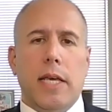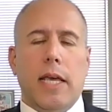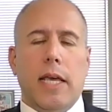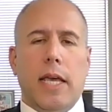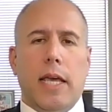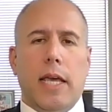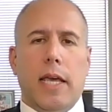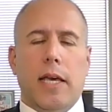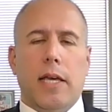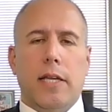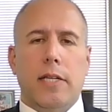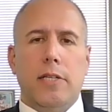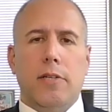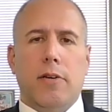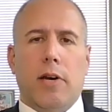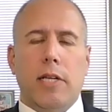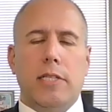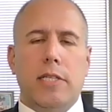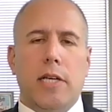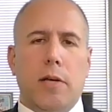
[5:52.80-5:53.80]
And
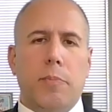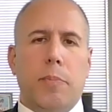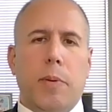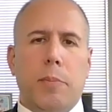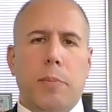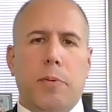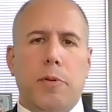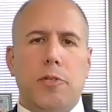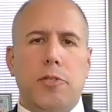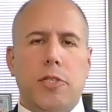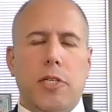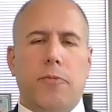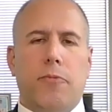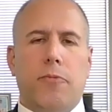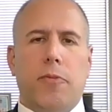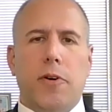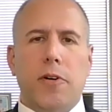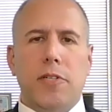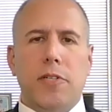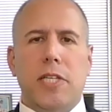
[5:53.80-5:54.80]
I tell people she
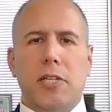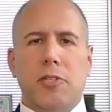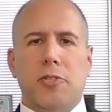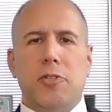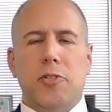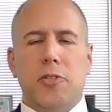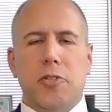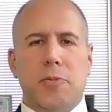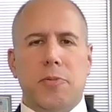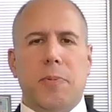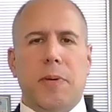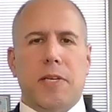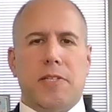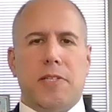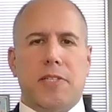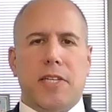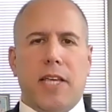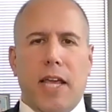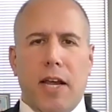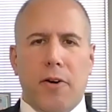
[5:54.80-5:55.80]
first introduced me as
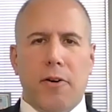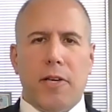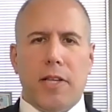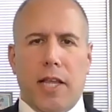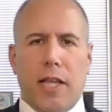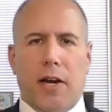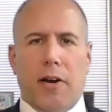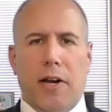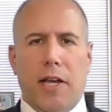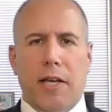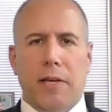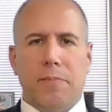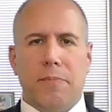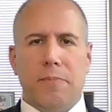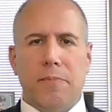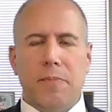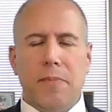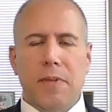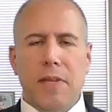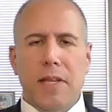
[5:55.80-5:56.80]
Scary Larry,
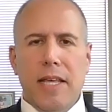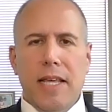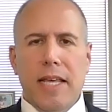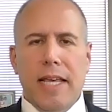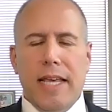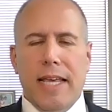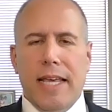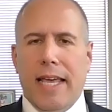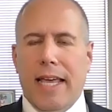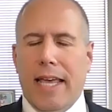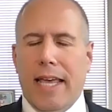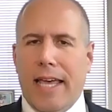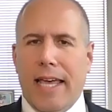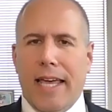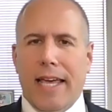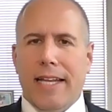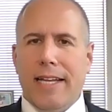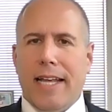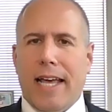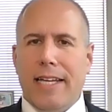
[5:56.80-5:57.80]

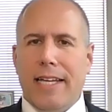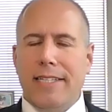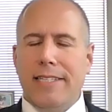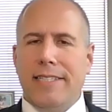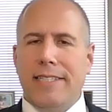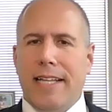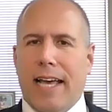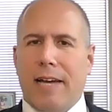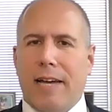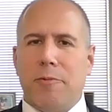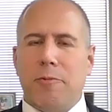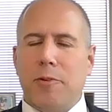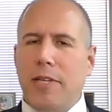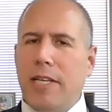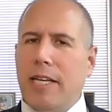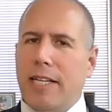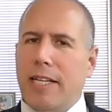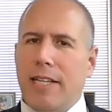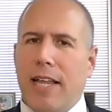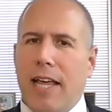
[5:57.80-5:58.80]
and I really
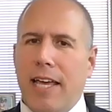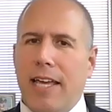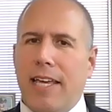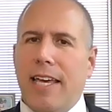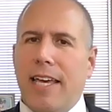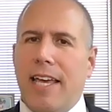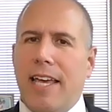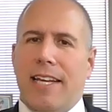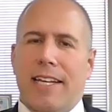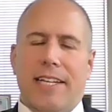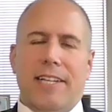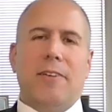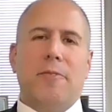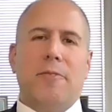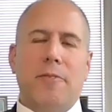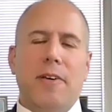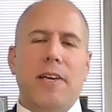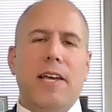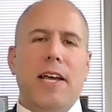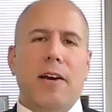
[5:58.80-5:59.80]
didn't like it.
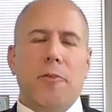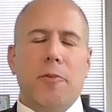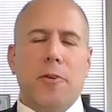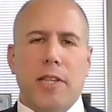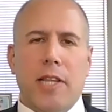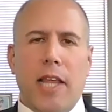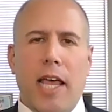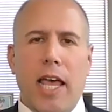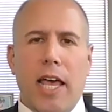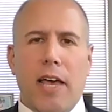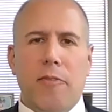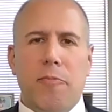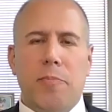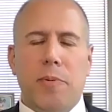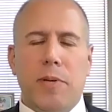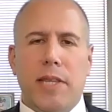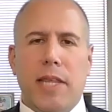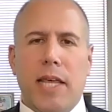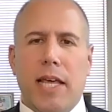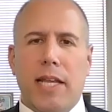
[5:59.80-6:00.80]
Everyone laughed,
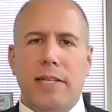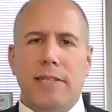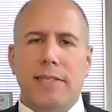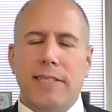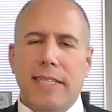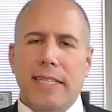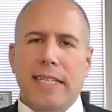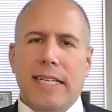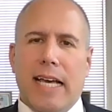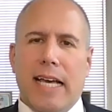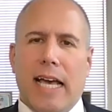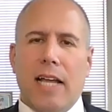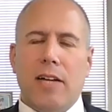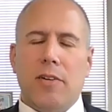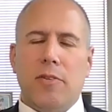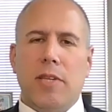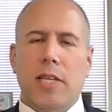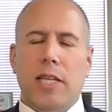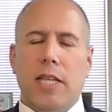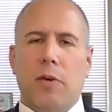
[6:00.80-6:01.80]
but that I
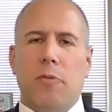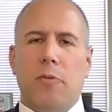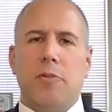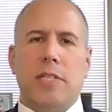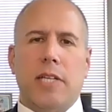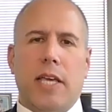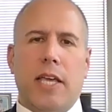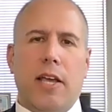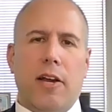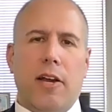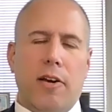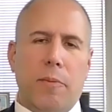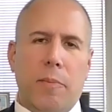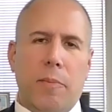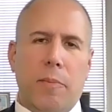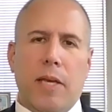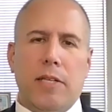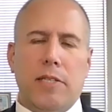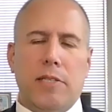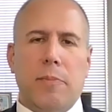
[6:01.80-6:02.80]
don't think that was going to carry
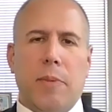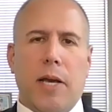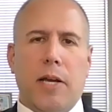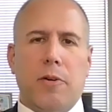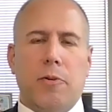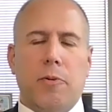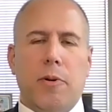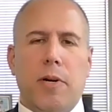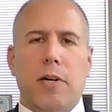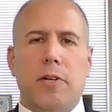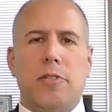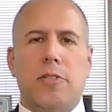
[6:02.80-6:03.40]
me into my career.